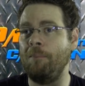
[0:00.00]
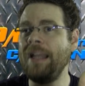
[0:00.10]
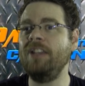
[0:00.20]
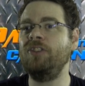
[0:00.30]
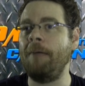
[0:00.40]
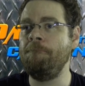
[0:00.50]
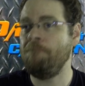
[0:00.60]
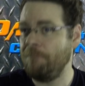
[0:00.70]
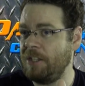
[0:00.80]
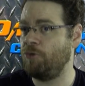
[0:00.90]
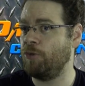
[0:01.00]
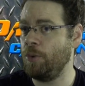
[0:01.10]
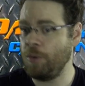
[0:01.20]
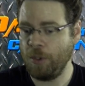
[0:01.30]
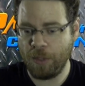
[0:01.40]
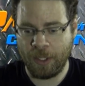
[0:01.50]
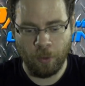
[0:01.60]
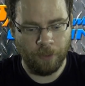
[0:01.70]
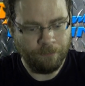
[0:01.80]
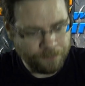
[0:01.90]
Pick this up. This is really
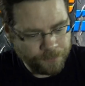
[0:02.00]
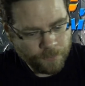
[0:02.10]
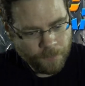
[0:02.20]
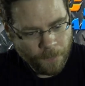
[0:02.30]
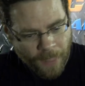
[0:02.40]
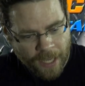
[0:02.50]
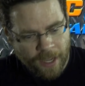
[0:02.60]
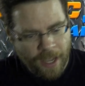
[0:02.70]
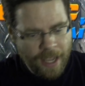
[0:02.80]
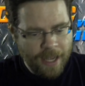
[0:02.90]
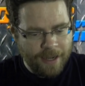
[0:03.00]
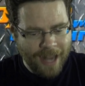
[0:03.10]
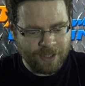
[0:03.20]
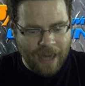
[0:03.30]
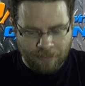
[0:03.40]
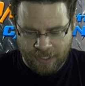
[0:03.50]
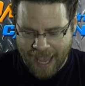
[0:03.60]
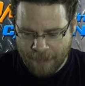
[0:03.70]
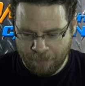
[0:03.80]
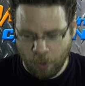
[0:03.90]
cool. Next up,
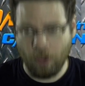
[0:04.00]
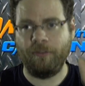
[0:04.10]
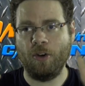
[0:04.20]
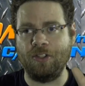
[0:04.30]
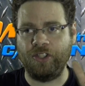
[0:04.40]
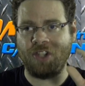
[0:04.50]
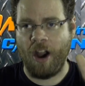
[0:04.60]
Deadpool vs.